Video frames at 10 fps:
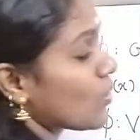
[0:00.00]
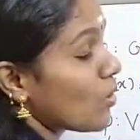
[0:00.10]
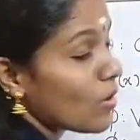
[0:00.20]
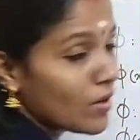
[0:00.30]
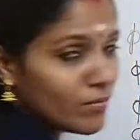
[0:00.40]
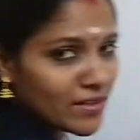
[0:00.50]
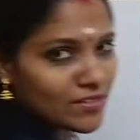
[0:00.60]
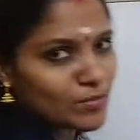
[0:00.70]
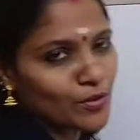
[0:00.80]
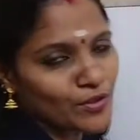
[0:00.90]
column
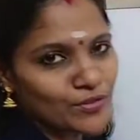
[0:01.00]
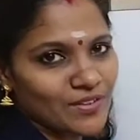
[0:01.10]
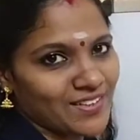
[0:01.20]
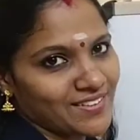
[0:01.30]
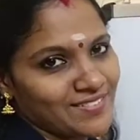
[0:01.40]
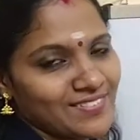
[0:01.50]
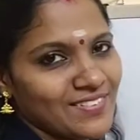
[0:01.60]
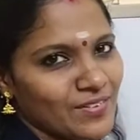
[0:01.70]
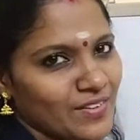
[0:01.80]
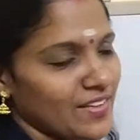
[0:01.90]
corresponding to A.
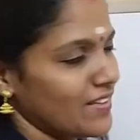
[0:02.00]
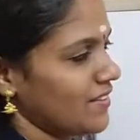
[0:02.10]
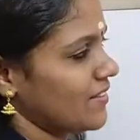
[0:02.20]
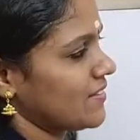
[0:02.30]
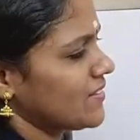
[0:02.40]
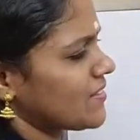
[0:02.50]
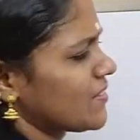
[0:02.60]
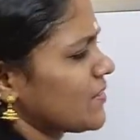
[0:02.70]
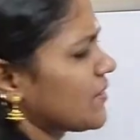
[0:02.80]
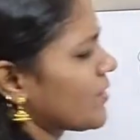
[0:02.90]
Okay.
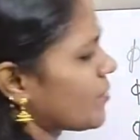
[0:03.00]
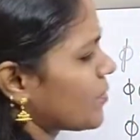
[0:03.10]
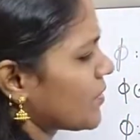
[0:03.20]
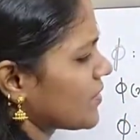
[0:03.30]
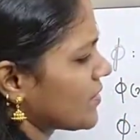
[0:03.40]
Just remember